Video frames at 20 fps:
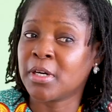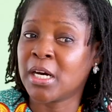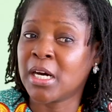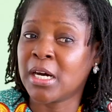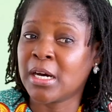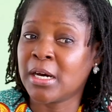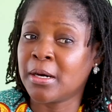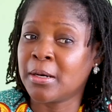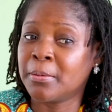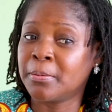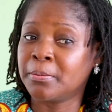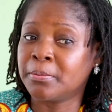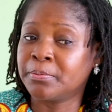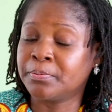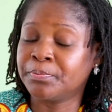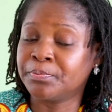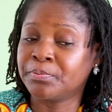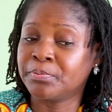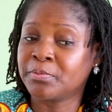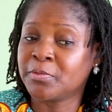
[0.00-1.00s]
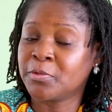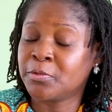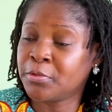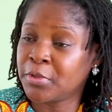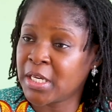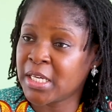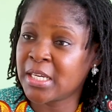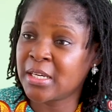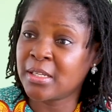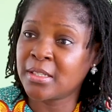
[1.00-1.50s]
um,
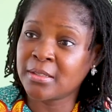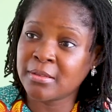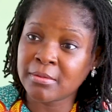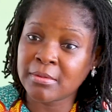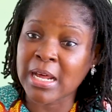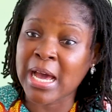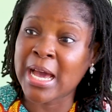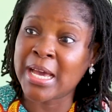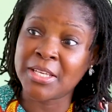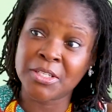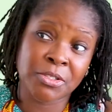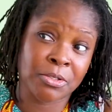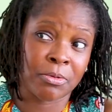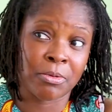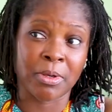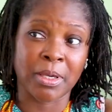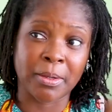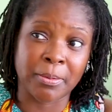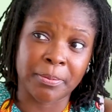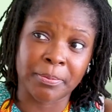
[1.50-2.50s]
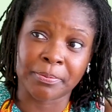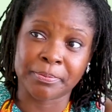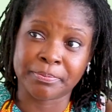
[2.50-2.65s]
vegan ice cream.